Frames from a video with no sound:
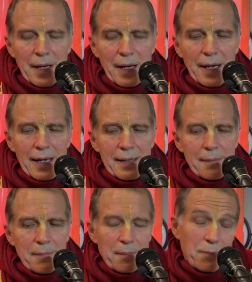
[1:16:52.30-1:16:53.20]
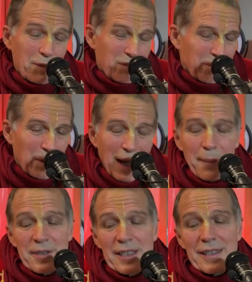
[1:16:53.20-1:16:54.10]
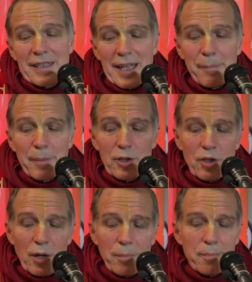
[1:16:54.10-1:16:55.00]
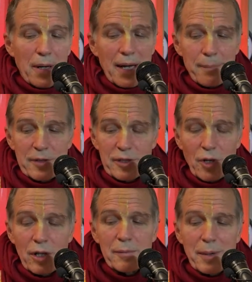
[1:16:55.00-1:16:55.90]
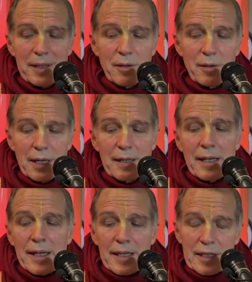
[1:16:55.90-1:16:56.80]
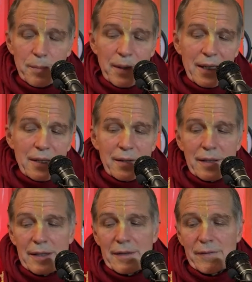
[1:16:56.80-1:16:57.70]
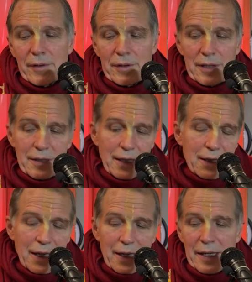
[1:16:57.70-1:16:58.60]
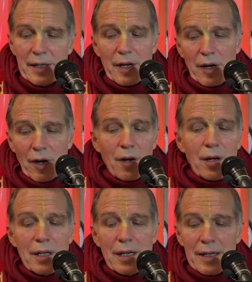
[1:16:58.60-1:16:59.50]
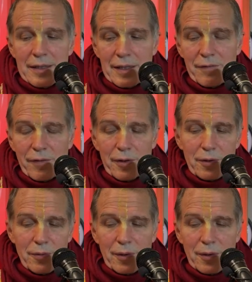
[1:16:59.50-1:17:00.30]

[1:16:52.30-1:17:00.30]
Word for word: I, perhaps in the temple shop, perhaps not, but you can speak to the devotees and they can organize it for you.